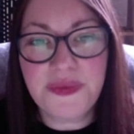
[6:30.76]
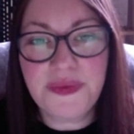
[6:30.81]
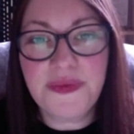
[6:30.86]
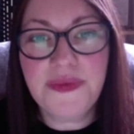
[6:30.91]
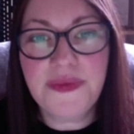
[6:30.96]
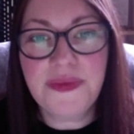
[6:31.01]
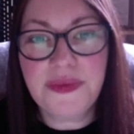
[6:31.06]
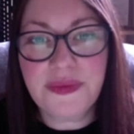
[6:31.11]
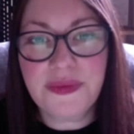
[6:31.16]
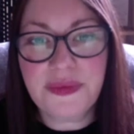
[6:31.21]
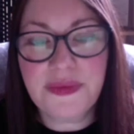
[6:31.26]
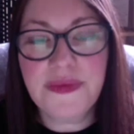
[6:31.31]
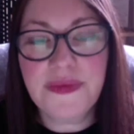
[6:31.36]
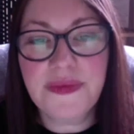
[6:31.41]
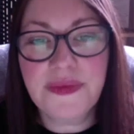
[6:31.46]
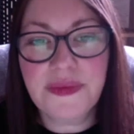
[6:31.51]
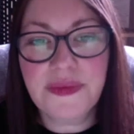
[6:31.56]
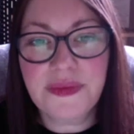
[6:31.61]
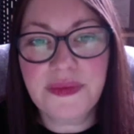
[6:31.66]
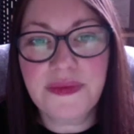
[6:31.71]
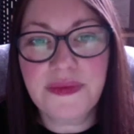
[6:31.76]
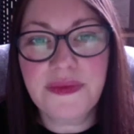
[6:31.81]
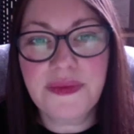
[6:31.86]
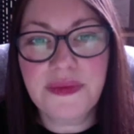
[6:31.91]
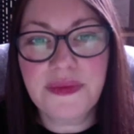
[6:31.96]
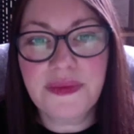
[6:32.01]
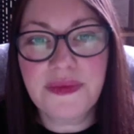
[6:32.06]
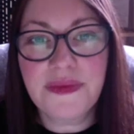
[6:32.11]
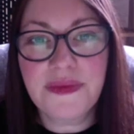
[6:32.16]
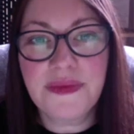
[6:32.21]

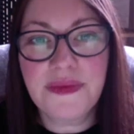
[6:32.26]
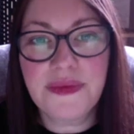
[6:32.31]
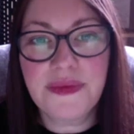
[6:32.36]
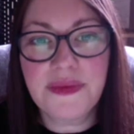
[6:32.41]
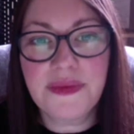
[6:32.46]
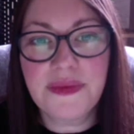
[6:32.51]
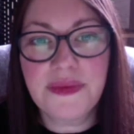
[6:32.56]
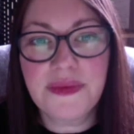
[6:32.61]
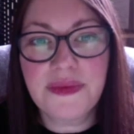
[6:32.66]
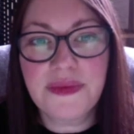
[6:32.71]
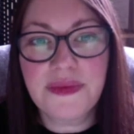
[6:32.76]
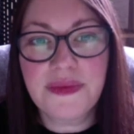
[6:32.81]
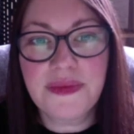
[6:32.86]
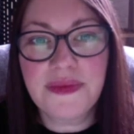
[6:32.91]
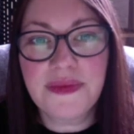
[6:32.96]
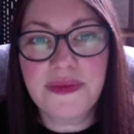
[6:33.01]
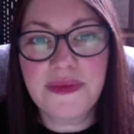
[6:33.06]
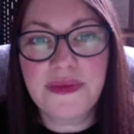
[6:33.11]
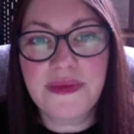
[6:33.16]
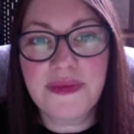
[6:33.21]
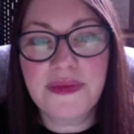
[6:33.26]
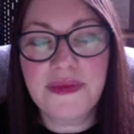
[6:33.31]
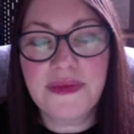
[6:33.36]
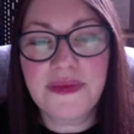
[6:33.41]
The person shown says nothing.